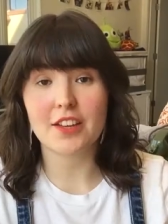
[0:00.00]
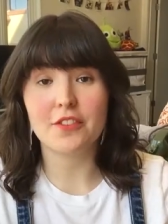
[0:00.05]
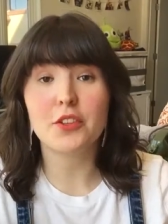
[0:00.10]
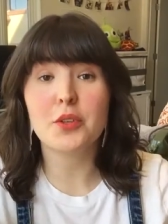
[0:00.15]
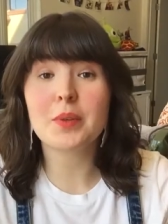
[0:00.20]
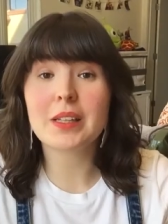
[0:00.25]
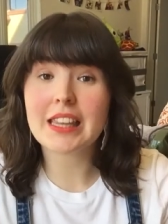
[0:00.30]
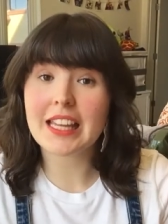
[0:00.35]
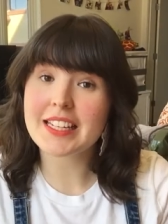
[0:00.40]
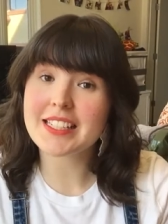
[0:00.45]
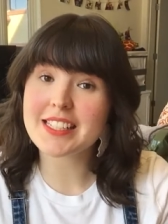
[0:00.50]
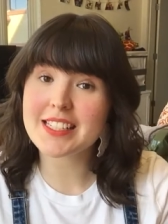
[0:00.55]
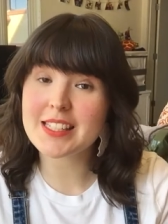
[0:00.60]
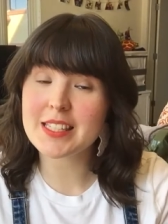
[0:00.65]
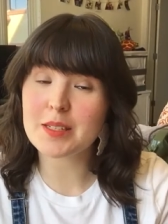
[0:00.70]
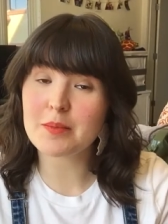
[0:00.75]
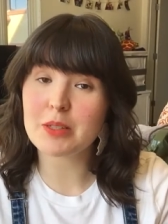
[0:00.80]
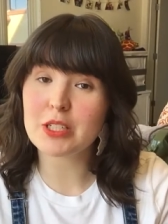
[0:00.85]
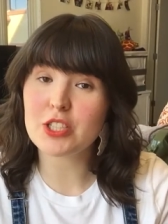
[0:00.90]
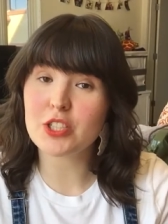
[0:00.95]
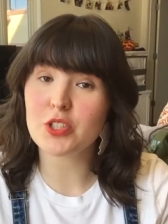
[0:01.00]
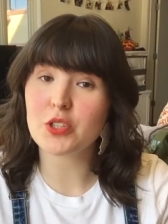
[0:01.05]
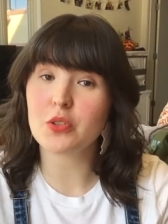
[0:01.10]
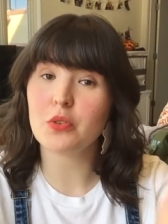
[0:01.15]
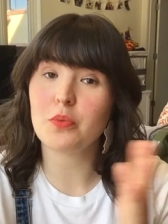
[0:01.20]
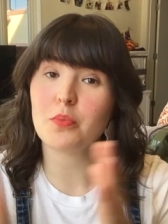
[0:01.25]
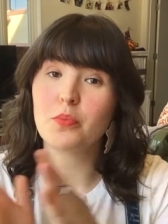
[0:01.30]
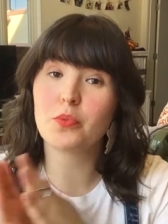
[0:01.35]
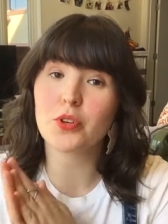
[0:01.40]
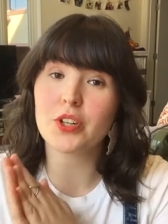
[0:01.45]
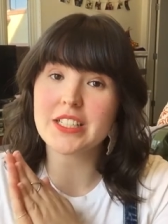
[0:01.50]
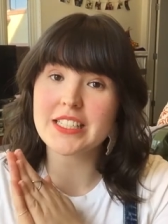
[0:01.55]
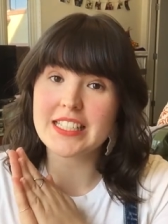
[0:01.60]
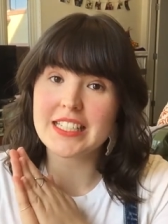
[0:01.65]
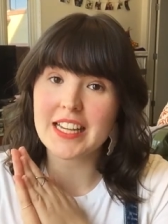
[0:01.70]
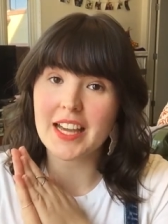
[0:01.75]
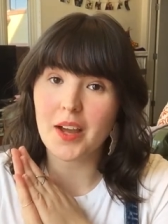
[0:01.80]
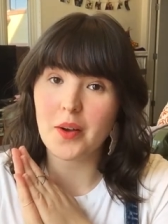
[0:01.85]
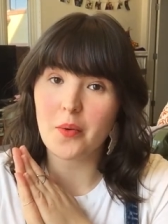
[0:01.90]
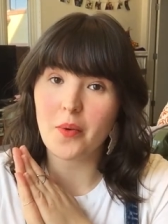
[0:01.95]
If you would like to see me do more
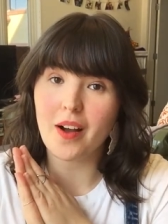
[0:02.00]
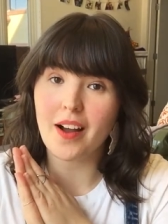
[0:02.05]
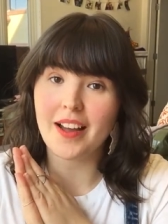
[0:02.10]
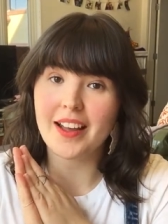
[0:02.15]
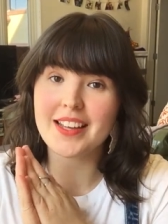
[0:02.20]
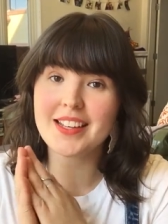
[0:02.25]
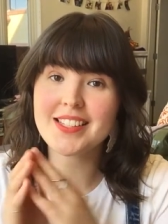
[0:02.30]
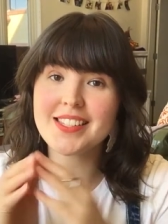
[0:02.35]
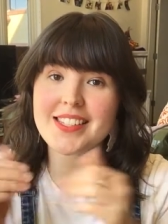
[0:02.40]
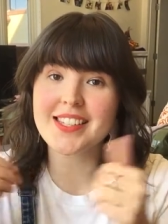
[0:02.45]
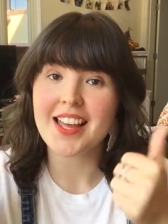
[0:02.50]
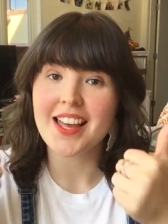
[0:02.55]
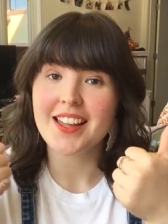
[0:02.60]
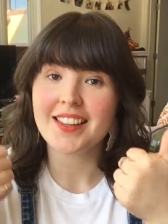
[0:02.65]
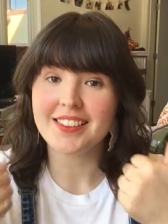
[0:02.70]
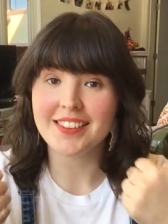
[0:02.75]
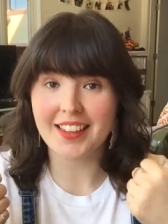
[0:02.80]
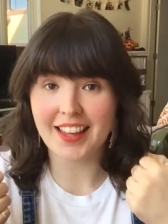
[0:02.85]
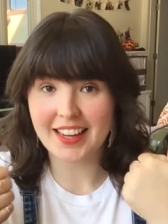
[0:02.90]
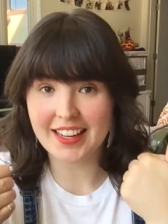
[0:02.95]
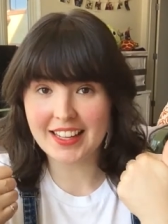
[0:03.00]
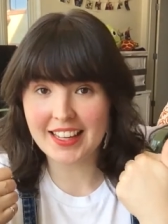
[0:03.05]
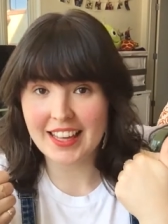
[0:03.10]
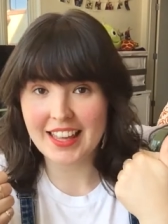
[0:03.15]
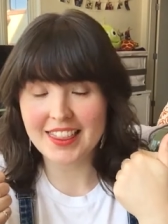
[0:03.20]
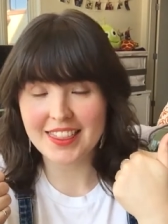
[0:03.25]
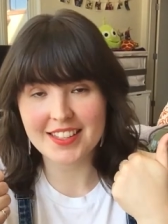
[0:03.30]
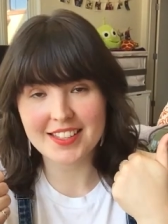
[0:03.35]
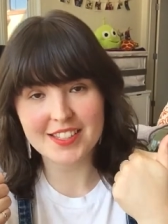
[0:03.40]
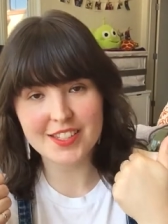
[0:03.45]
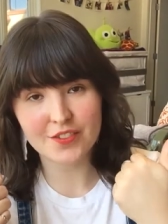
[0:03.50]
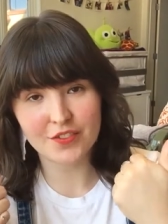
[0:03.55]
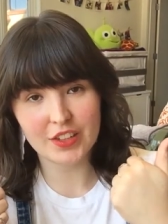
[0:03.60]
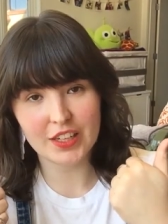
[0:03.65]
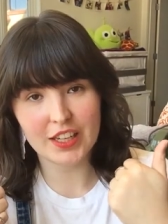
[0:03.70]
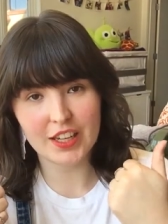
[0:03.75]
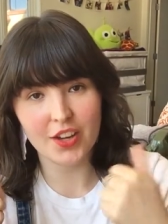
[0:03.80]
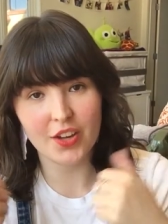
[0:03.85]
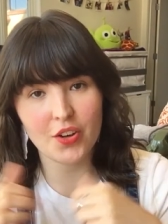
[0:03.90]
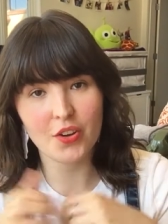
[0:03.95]
DIYs, like this
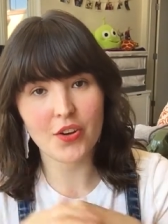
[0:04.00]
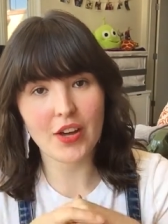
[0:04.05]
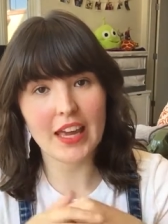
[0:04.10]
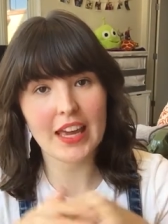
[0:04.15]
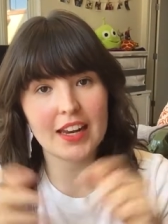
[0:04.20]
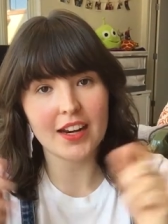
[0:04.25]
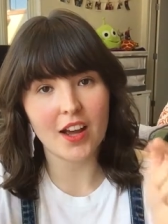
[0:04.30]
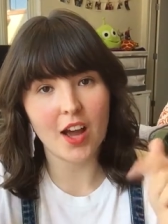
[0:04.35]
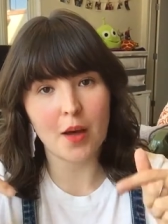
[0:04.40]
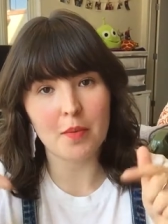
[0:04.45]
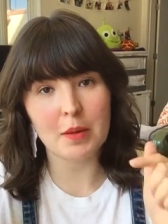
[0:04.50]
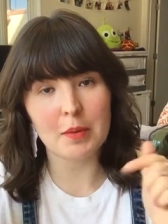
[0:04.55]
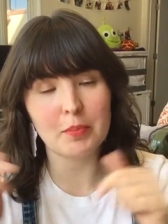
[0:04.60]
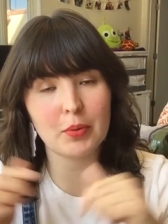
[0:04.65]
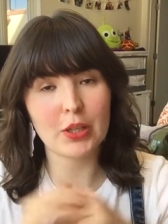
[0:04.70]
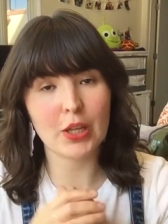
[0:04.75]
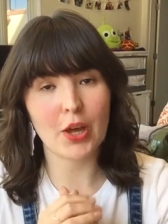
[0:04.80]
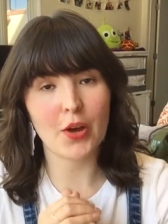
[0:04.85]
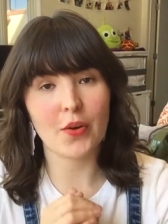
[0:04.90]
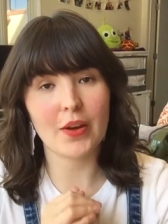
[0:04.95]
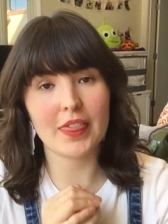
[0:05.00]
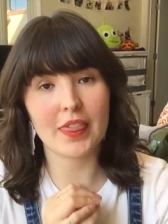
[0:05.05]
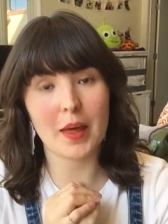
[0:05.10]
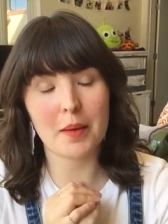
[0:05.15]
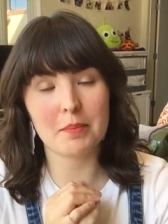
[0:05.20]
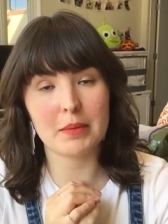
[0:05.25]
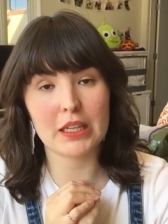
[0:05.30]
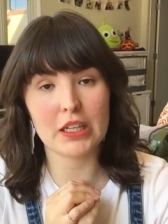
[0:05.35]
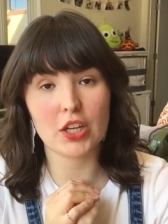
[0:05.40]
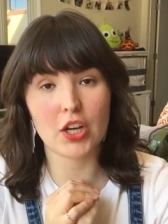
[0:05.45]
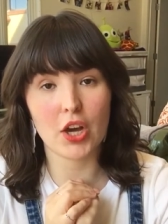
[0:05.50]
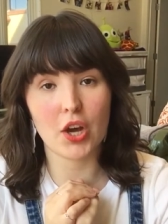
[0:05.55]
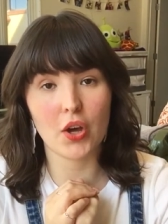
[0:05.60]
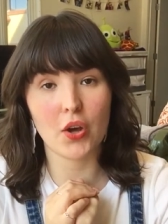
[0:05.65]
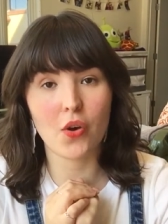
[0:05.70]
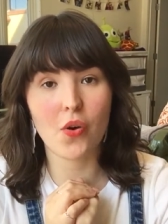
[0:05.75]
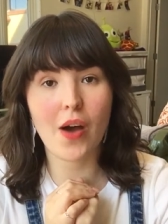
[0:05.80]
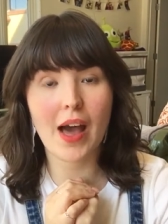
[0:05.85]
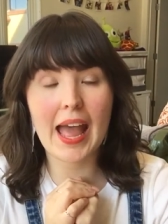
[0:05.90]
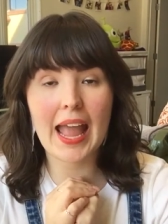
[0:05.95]
video and comment below and let me
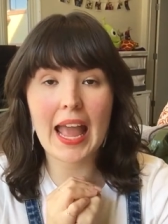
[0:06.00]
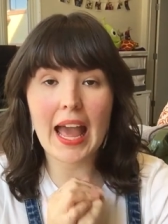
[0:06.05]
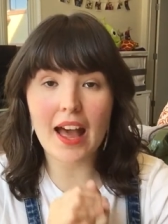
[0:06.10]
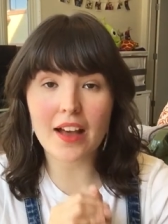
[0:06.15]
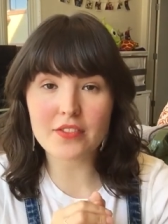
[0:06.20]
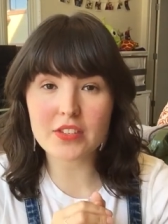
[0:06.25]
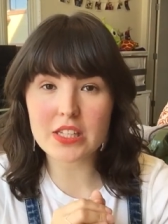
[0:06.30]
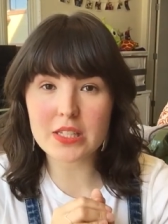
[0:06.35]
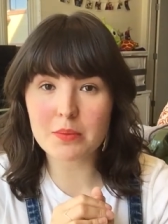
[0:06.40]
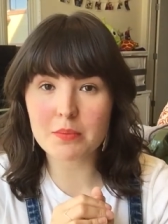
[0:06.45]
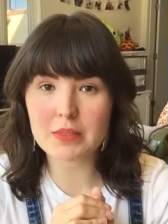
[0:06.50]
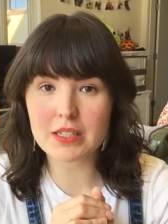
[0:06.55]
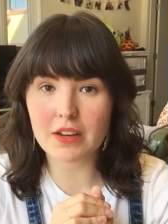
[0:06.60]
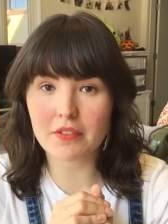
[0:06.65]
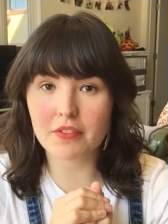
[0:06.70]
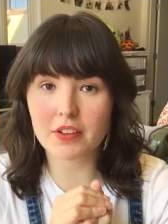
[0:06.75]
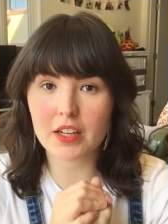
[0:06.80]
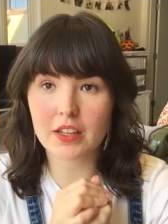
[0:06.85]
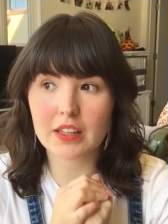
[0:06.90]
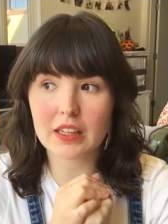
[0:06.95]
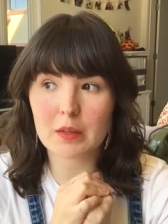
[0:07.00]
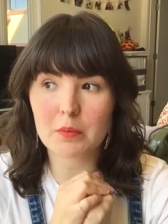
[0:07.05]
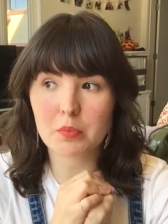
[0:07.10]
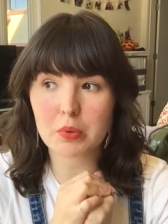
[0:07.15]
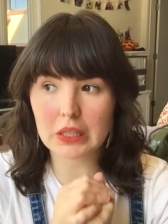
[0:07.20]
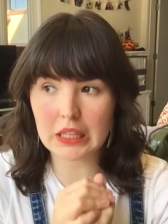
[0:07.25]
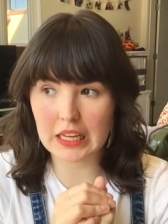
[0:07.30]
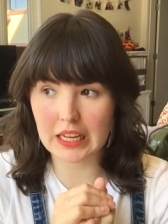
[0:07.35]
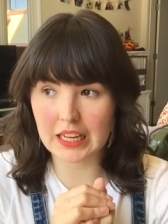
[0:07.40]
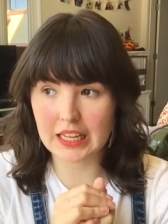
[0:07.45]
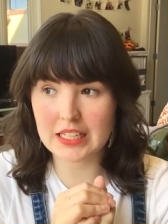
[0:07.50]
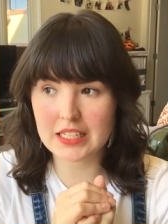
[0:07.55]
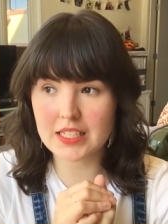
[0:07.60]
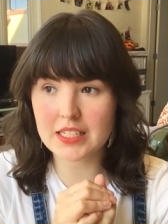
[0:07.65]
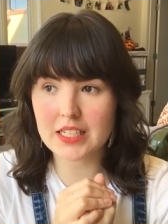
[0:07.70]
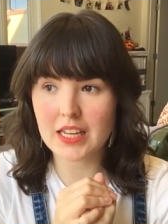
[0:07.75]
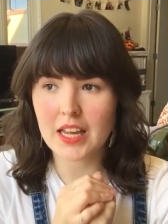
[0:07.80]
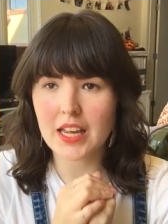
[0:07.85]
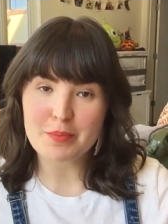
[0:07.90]
know. I have some definitely planned.